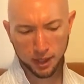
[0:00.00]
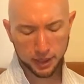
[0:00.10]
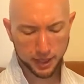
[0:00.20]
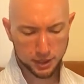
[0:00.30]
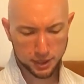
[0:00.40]

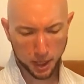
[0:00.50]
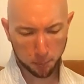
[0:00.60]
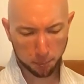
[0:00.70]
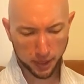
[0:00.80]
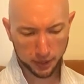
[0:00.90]
That's how
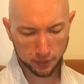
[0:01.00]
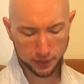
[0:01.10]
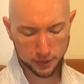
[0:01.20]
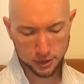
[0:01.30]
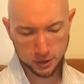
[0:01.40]
badly
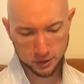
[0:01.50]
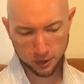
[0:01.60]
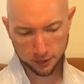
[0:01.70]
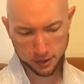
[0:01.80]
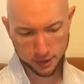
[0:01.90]
that
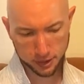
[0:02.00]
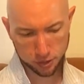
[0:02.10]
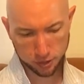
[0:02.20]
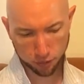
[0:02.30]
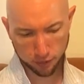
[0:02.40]
society is
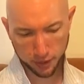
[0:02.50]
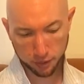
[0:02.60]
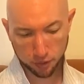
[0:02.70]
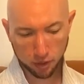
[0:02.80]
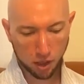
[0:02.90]

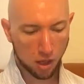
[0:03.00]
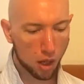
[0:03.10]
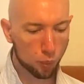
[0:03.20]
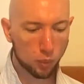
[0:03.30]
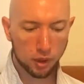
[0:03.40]
degraded,
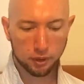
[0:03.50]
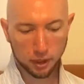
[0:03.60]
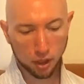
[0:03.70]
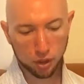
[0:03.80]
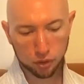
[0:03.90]
and where it
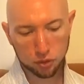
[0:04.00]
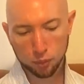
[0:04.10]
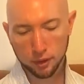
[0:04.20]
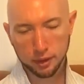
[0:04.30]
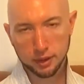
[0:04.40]
goes,
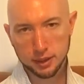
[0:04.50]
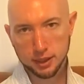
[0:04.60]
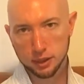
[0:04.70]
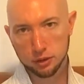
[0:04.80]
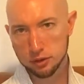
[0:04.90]
where it
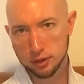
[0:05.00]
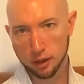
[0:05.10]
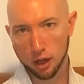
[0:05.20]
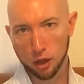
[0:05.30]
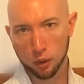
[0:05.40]
continues to
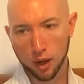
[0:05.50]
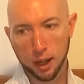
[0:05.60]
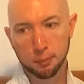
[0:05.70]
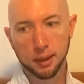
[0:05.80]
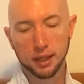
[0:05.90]
go,
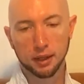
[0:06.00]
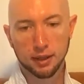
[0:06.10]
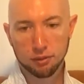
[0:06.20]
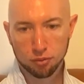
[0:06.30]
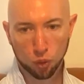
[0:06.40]
how badly
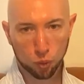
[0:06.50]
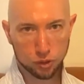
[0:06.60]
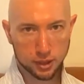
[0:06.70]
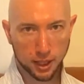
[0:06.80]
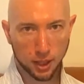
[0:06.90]
it
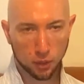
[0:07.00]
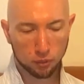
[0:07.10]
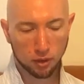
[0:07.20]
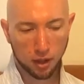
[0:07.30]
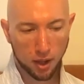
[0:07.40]
falls
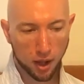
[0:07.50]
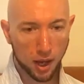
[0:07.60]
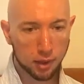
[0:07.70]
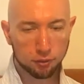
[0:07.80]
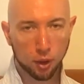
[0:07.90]
down,
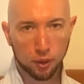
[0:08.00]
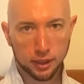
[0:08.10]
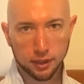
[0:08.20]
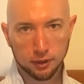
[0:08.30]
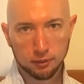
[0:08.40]
I have no
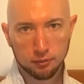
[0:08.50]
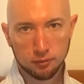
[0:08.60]
idea.